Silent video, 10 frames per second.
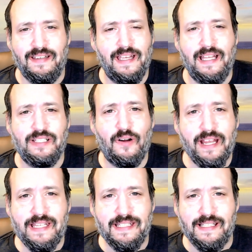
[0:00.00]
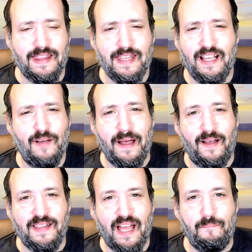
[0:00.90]
It's crazy to think
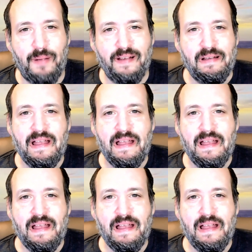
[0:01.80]
about that, but